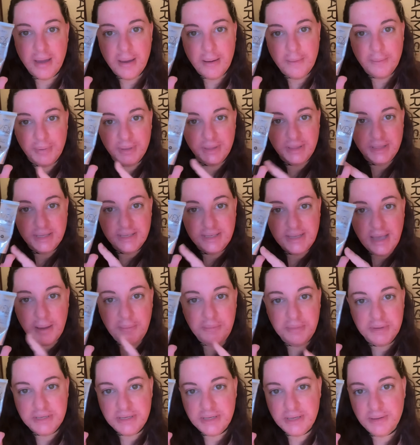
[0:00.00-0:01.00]
But this
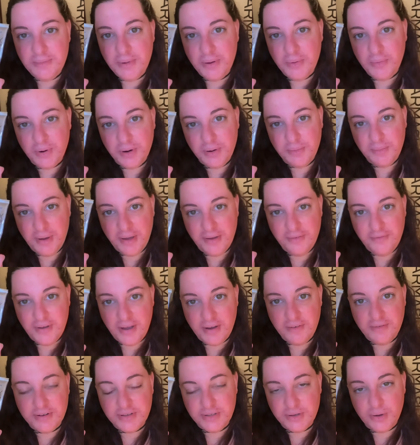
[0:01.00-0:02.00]
happens to be one of my
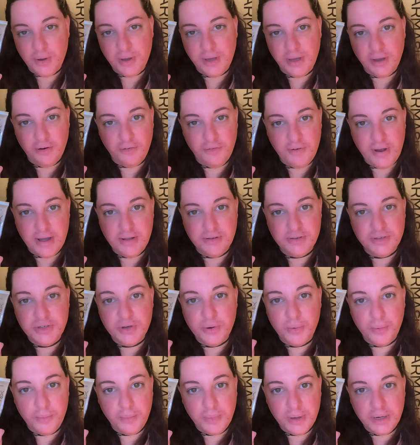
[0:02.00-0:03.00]
favorites all year round, so
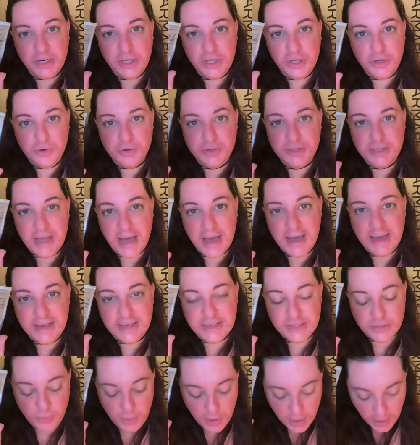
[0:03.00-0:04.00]
I'm going to use that
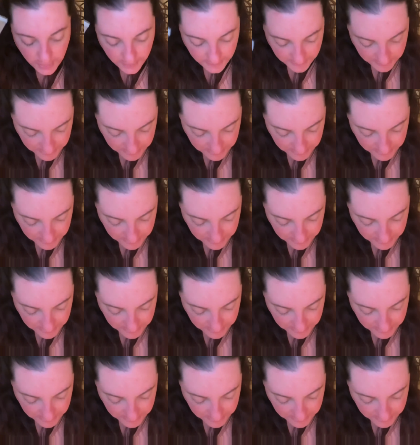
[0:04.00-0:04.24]
as well.